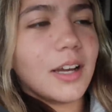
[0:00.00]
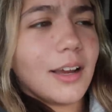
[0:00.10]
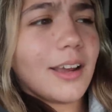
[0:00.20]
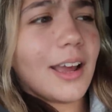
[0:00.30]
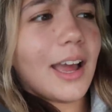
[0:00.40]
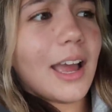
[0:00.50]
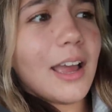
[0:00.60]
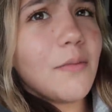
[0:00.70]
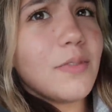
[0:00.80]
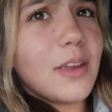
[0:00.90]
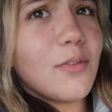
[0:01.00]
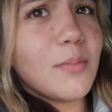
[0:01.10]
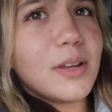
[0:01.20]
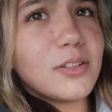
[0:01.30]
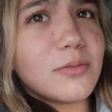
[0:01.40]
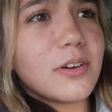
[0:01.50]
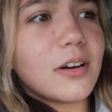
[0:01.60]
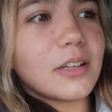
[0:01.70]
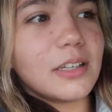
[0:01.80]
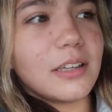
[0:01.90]
What they do? I've never been to a
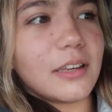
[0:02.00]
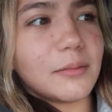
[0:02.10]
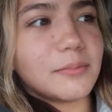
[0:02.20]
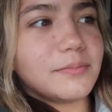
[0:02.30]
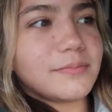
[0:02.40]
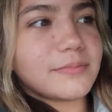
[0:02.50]
hockey game.